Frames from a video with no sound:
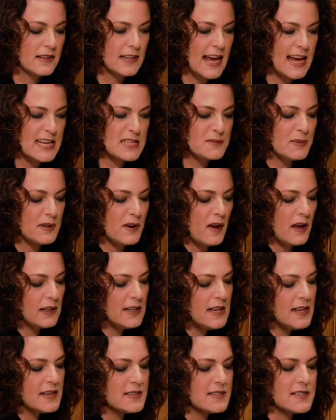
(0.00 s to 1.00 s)
Last but not
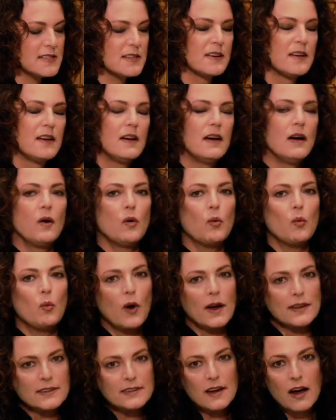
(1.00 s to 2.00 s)
least,
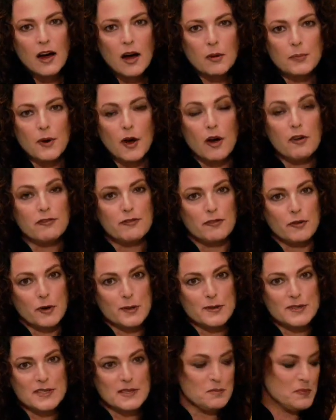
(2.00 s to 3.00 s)
1 cup of
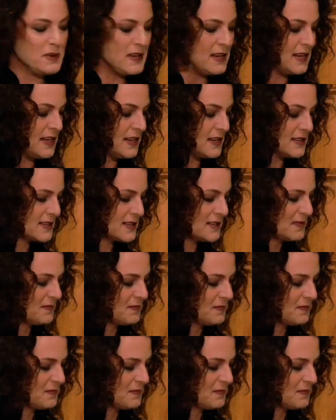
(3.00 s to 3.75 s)
frozen peas.